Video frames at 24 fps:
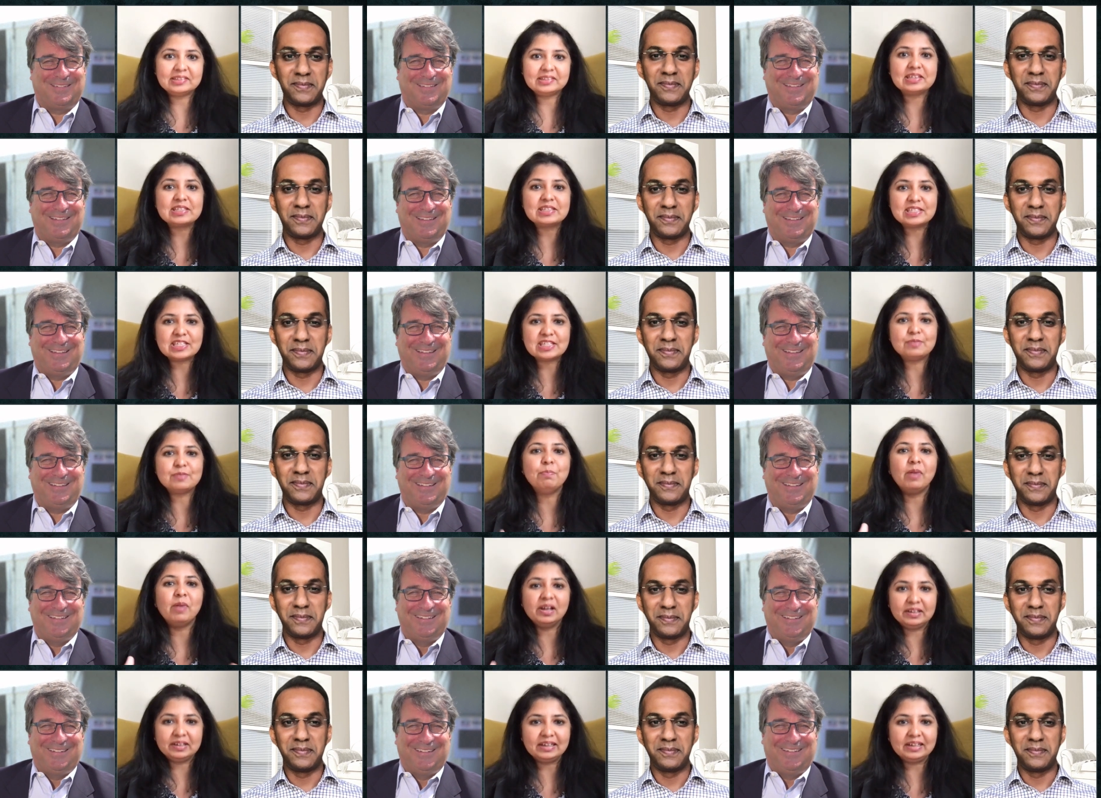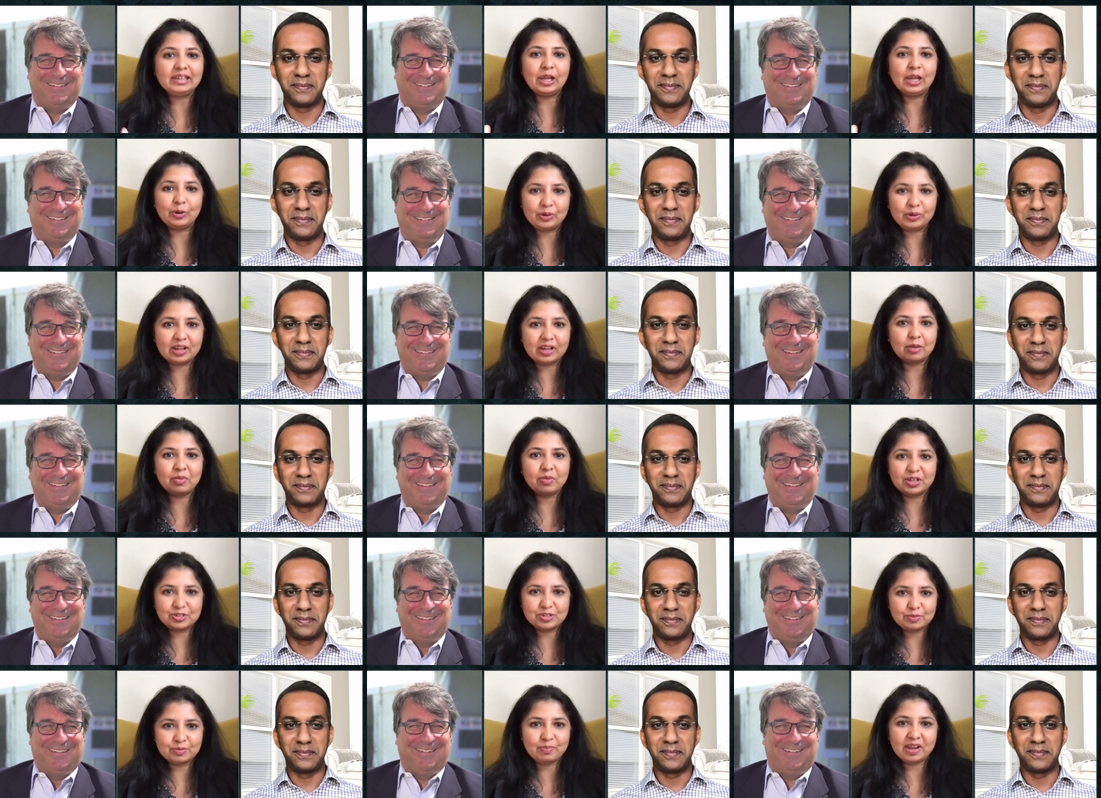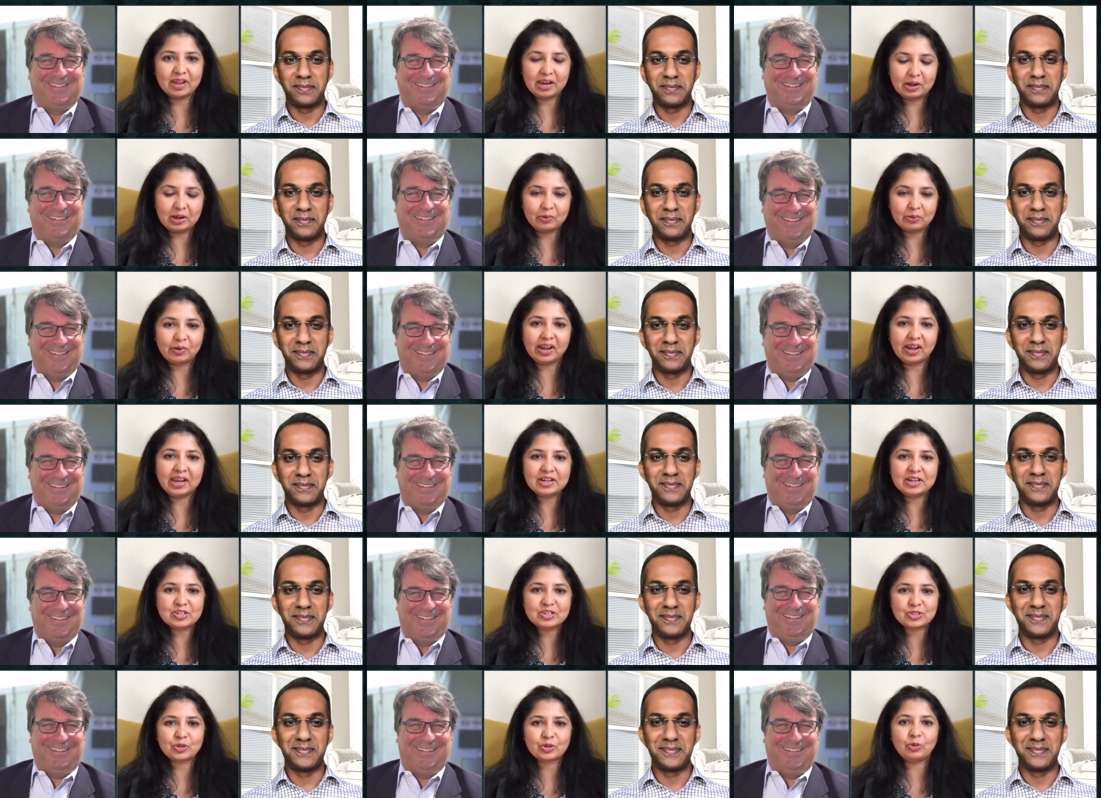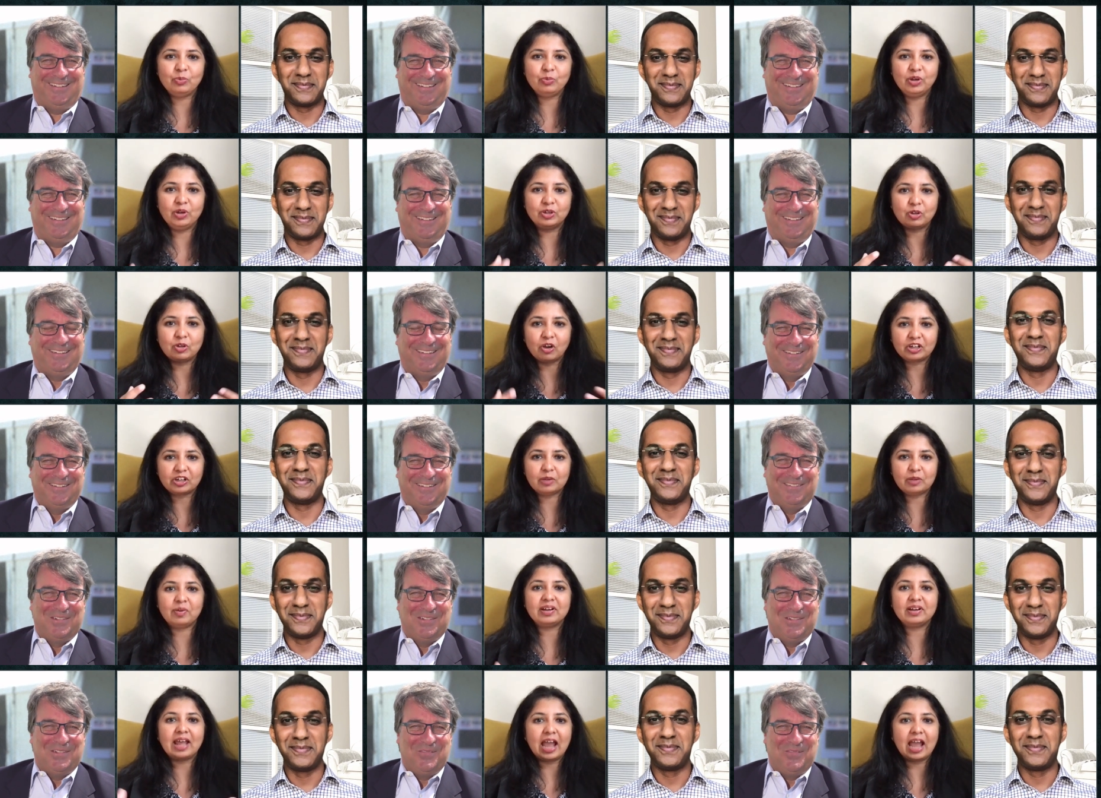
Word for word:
Speaker 1: This is multi-cloud coming to bear, right? So we talked about